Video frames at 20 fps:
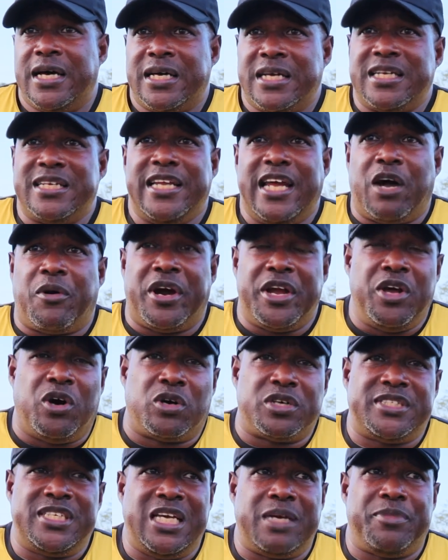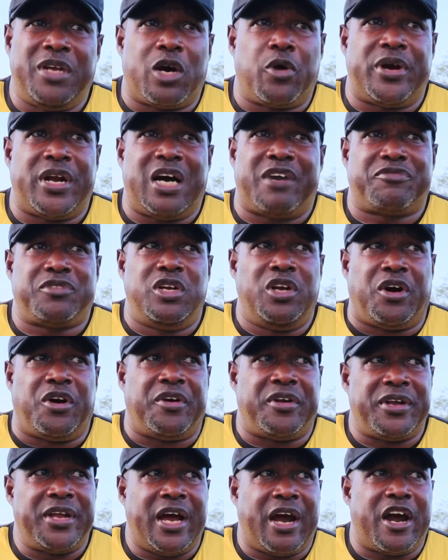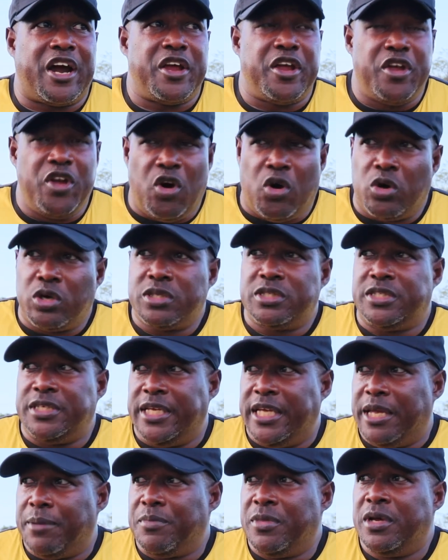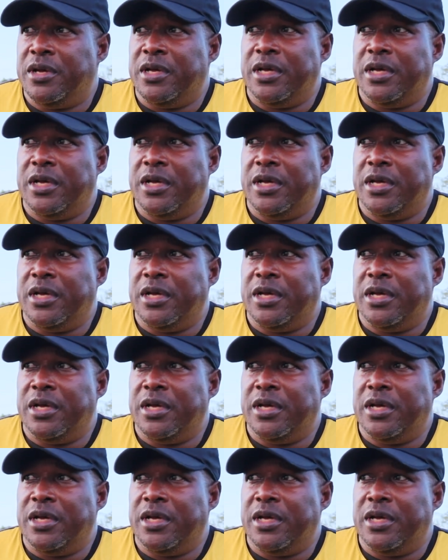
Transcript: And they're a young team, they're going to have to learn. They're a young team.